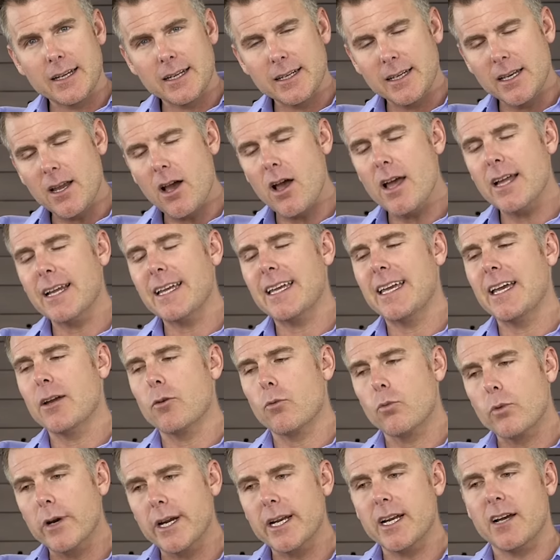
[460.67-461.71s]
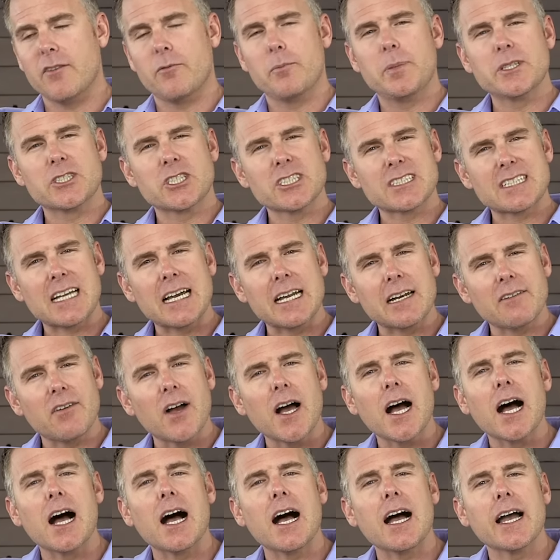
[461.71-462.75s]
not get rid of, but just kind of
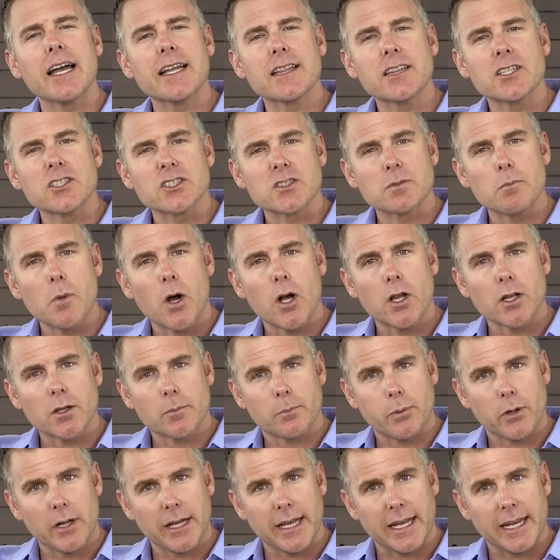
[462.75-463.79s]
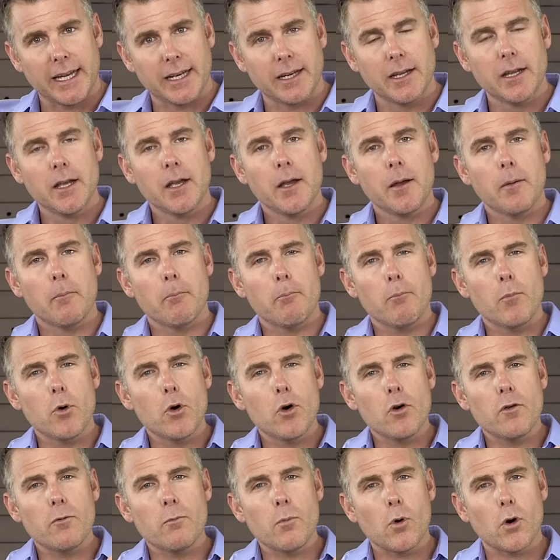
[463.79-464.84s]
hide the smaller plan,
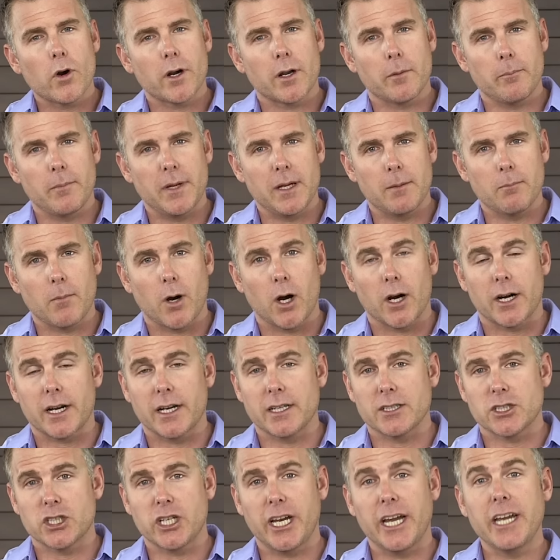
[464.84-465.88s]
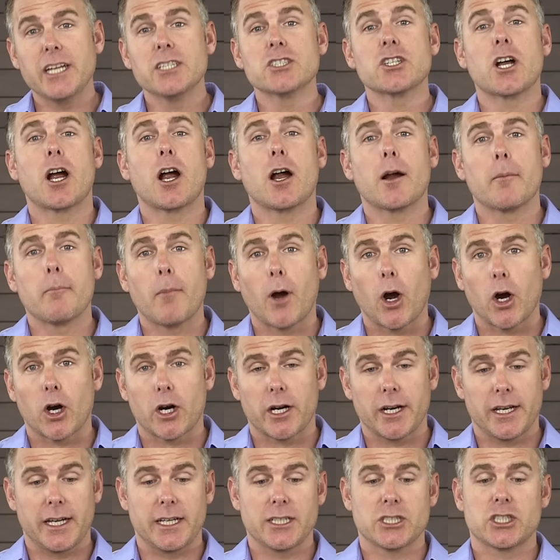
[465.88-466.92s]
move more to mid-market, change our
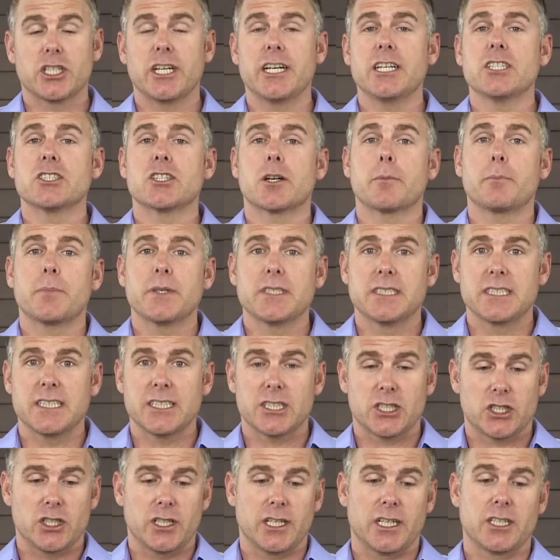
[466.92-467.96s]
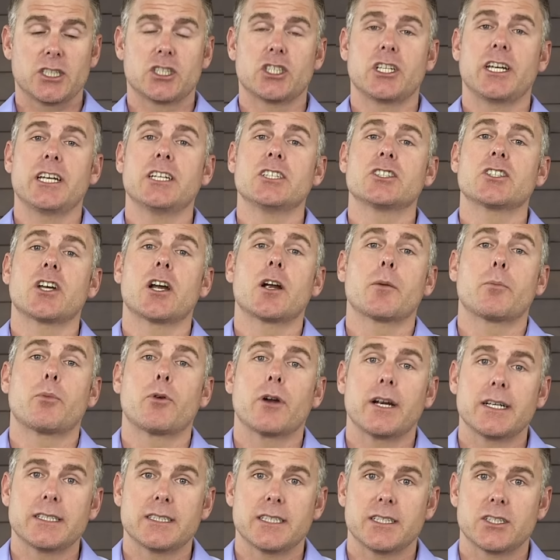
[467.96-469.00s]
marketing, change our positioning, change our
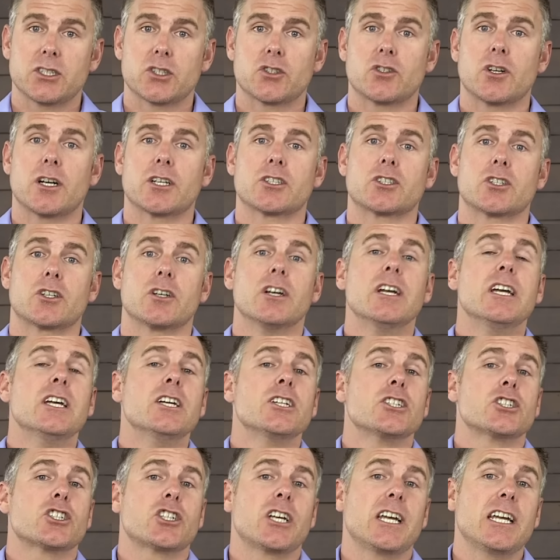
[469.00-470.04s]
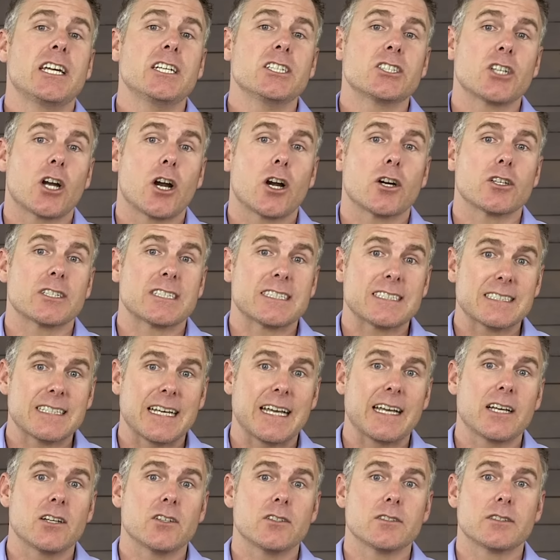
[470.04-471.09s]
pricing structure, change our
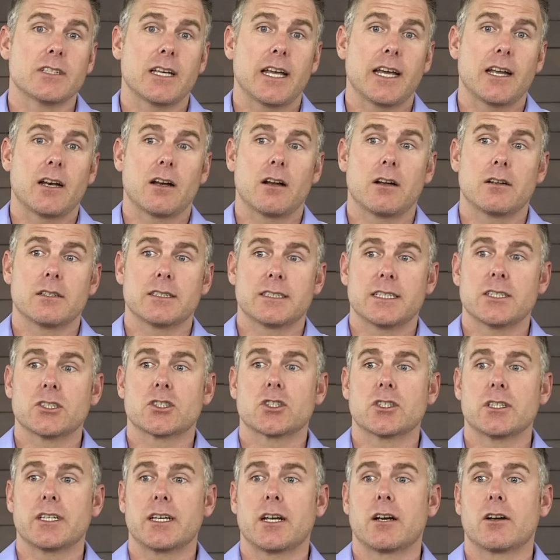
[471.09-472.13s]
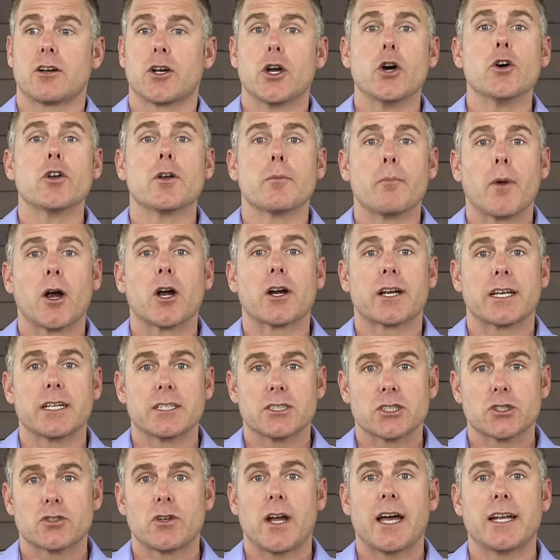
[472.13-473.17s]
sales and our essentially our
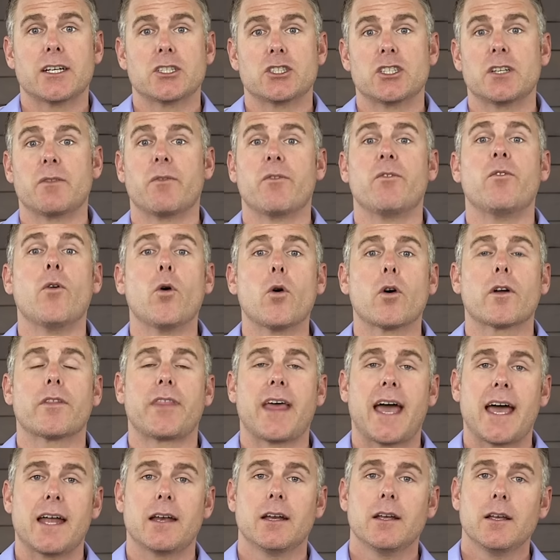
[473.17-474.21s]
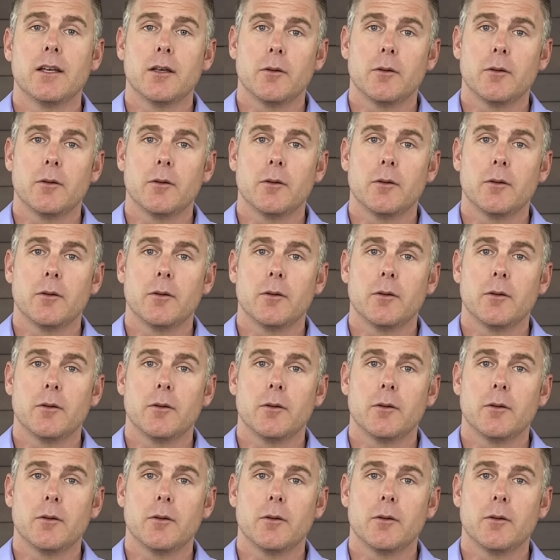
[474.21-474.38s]
go-to-market strategy for that